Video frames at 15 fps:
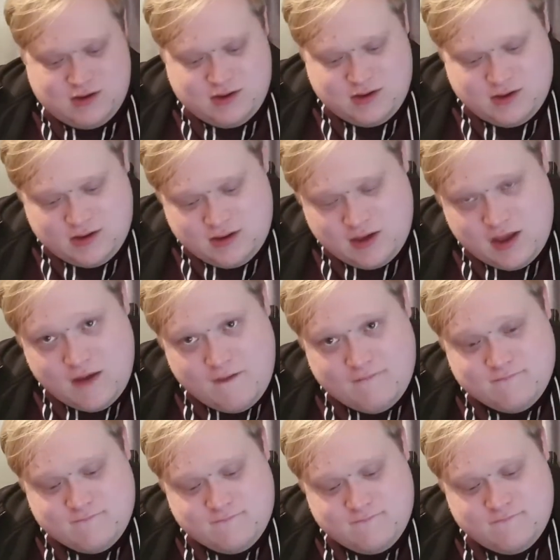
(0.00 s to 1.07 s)

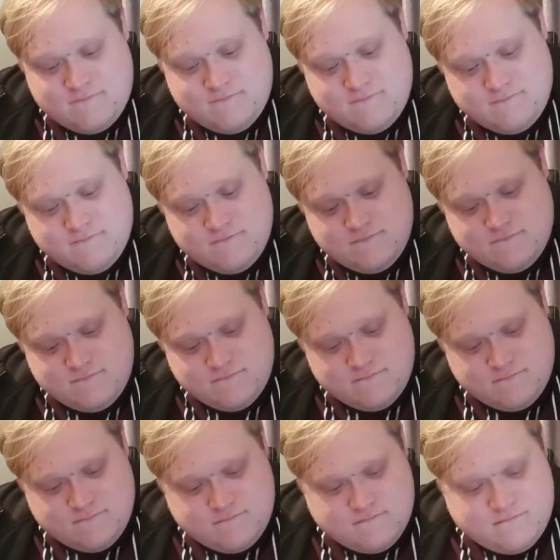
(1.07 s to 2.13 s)

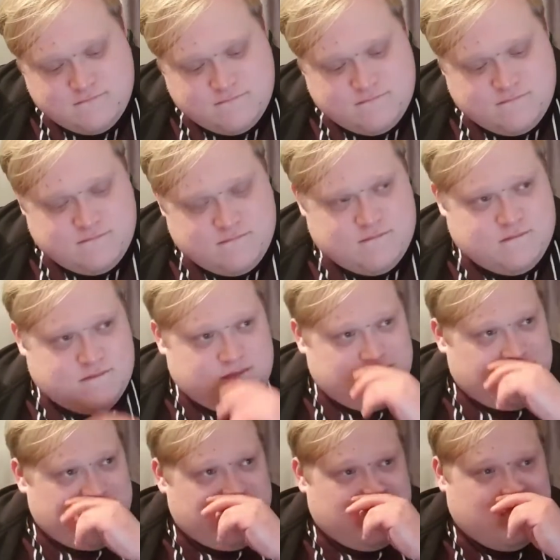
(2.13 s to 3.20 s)

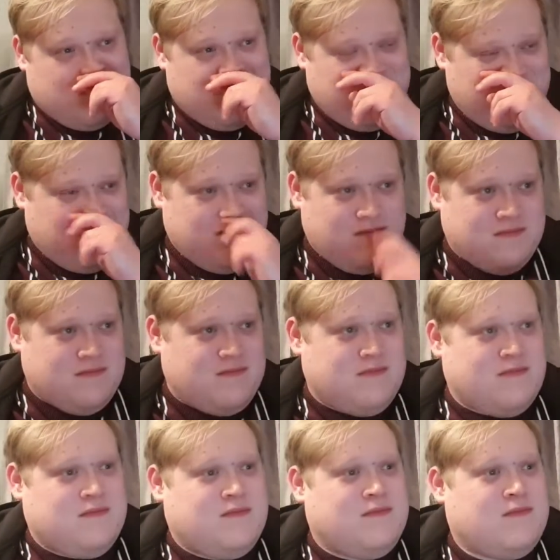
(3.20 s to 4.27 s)

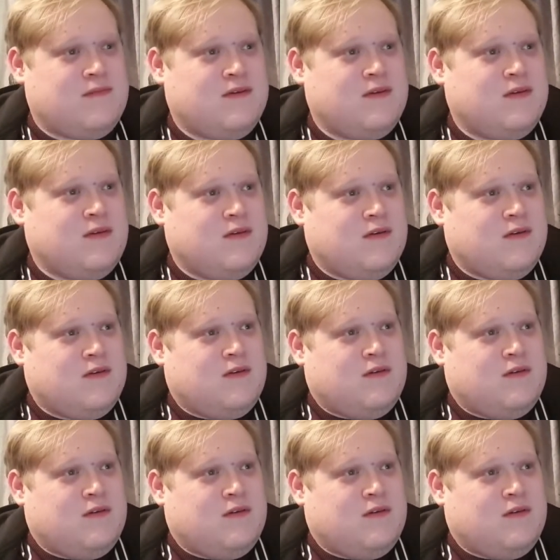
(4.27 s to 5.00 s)
Nobody speaks.